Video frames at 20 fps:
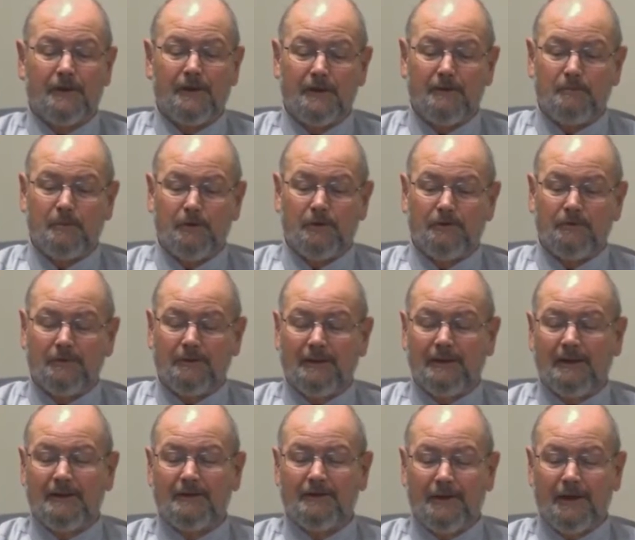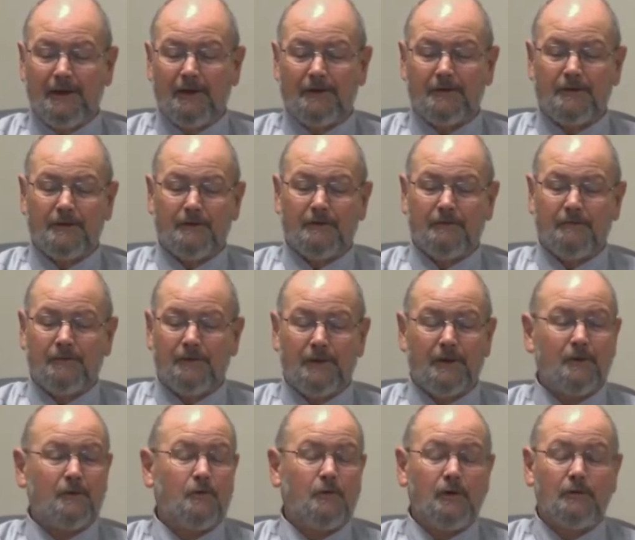Hebrew narrative, the
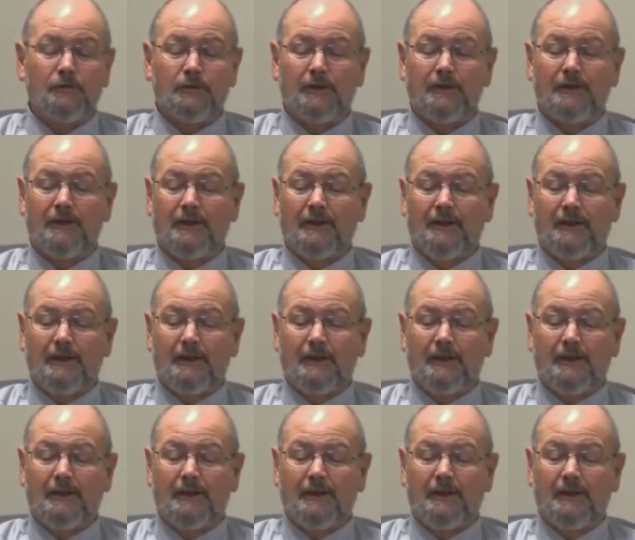equivalent